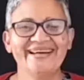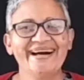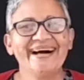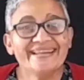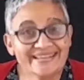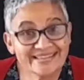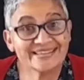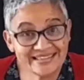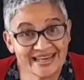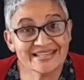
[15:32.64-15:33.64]
I
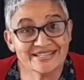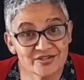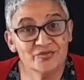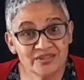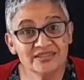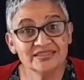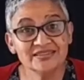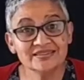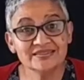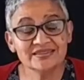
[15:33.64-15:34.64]
recognize the
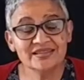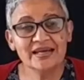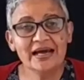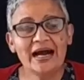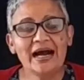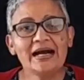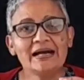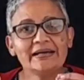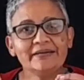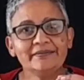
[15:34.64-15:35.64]
words.
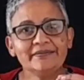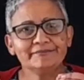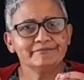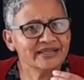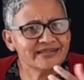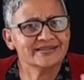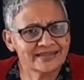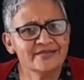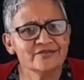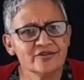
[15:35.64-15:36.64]
I make
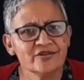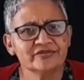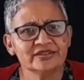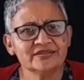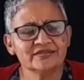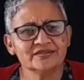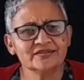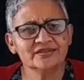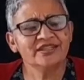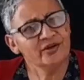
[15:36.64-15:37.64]
sense of
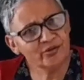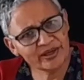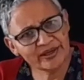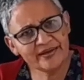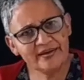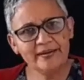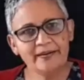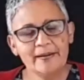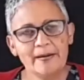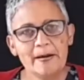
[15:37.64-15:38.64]
it in a way.
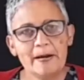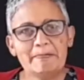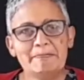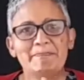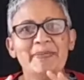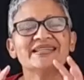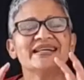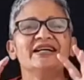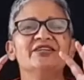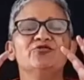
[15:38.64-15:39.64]
But
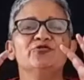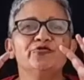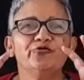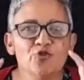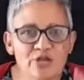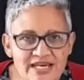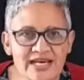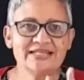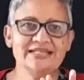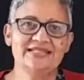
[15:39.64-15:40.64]
I don't fully
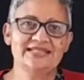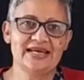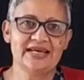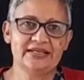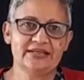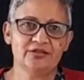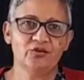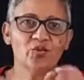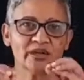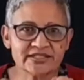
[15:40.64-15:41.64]
understand
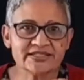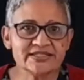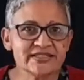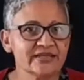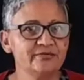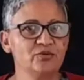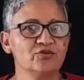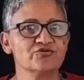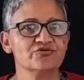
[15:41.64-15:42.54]
what is in that book.